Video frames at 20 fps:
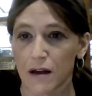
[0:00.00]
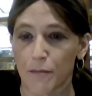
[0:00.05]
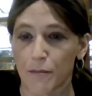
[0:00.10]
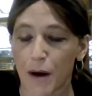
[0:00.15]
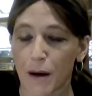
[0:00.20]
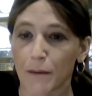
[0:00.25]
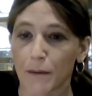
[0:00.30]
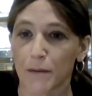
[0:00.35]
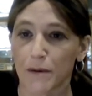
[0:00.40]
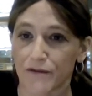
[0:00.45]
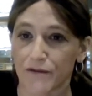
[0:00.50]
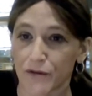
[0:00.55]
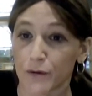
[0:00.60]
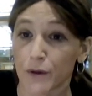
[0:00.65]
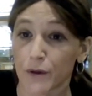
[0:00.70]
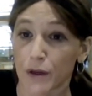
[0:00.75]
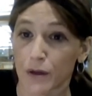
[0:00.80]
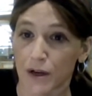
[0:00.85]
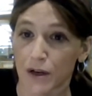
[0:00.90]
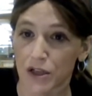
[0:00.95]
Probably
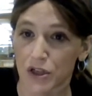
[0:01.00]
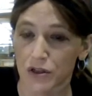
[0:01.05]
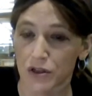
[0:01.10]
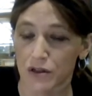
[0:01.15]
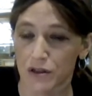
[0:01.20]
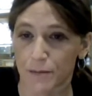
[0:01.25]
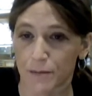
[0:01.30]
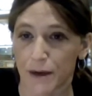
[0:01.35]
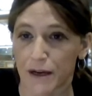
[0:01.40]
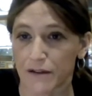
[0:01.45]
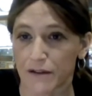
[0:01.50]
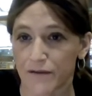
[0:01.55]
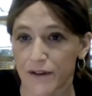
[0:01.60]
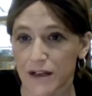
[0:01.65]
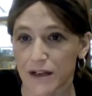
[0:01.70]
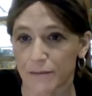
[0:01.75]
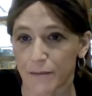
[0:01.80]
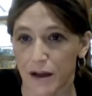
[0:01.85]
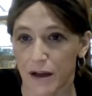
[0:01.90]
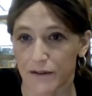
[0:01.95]
fewer questions about
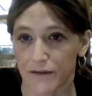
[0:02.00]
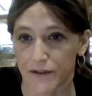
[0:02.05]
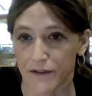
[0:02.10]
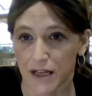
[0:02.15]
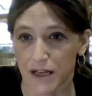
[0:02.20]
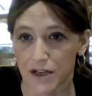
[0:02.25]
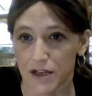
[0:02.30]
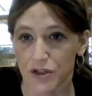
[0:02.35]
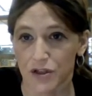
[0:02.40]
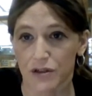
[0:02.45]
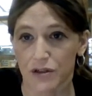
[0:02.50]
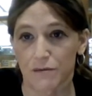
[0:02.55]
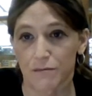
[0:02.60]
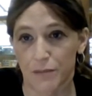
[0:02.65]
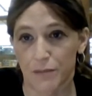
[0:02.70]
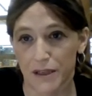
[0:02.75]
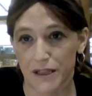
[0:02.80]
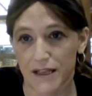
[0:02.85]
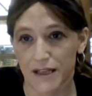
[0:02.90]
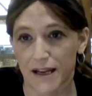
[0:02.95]
effect modification,
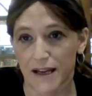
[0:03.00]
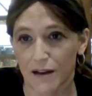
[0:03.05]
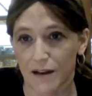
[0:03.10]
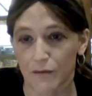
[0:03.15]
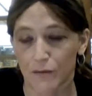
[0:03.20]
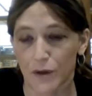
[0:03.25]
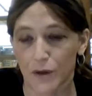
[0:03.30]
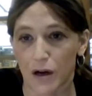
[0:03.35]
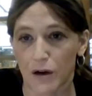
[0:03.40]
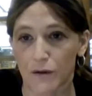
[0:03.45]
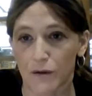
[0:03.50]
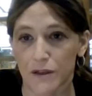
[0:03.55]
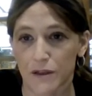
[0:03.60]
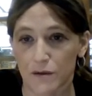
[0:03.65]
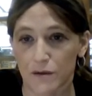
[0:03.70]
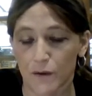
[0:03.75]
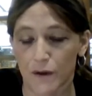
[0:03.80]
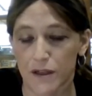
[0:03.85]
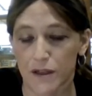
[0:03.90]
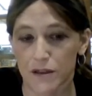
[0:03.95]
but again, we
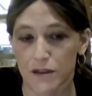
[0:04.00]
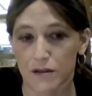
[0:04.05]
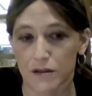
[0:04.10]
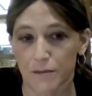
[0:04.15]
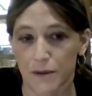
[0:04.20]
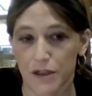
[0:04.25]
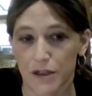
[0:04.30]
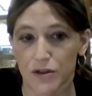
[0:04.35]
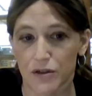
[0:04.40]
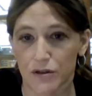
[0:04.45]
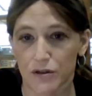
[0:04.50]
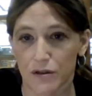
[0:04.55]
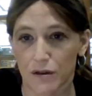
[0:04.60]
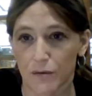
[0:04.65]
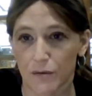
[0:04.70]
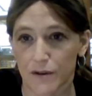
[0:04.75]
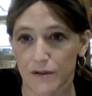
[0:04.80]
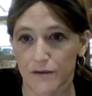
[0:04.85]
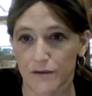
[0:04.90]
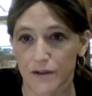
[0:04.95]
always want to make sure that
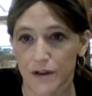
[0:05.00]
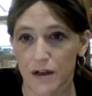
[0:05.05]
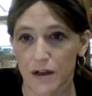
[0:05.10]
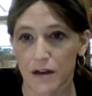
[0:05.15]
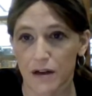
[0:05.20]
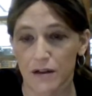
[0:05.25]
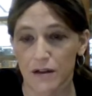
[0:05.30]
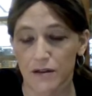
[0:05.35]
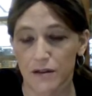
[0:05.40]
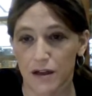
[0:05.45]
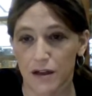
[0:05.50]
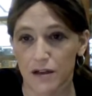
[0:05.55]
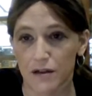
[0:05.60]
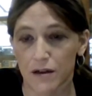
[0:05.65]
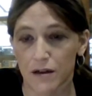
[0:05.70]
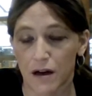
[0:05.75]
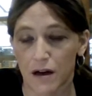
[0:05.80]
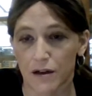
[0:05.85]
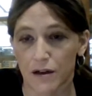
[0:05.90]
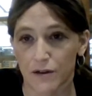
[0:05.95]
we've done
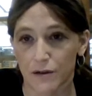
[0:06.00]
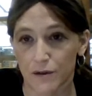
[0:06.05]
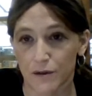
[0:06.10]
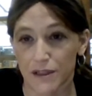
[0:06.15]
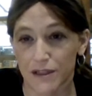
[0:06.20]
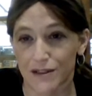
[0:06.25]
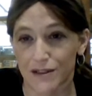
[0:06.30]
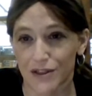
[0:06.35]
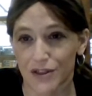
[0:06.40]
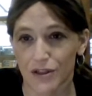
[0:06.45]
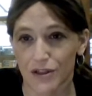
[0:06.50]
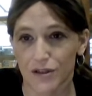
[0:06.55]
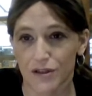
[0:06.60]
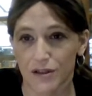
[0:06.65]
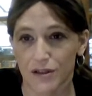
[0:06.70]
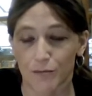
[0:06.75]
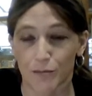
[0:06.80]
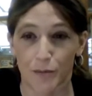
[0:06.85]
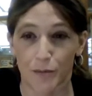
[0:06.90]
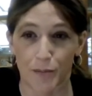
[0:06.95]
our due diligence
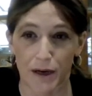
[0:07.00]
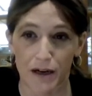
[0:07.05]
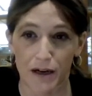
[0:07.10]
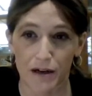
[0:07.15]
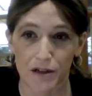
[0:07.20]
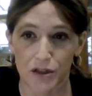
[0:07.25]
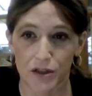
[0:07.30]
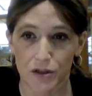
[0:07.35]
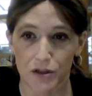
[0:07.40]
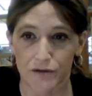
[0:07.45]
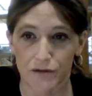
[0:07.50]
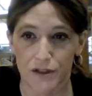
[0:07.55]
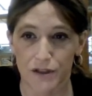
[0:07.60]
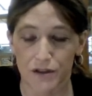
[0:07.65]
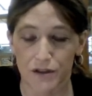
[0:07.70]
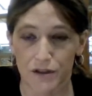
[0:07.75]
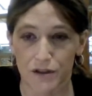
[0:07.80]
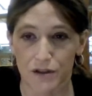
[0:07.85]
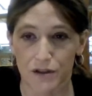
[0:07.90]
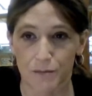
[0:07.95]
in preparing to do
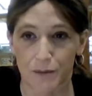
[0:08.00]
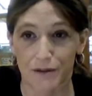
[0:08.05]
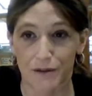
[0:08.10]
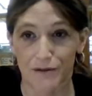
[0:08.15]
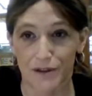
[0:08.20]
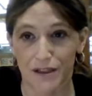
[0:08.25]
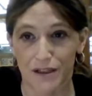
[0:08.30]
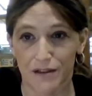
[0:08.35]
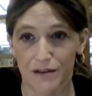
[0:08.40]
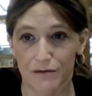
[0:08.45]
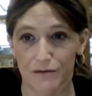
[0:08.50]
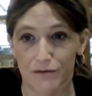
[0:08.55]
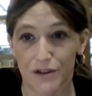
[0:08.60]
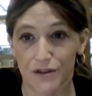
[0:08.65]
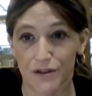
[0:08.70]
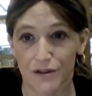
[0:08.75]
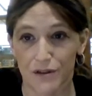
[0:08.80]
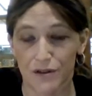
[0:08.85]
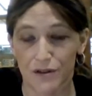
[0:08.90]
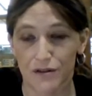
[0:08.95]
research by reading
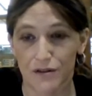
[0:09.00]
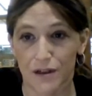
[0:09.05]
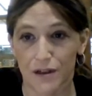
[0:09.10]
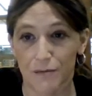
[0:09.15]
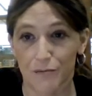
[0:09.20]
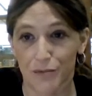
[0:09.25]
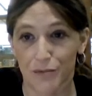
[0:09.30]
research done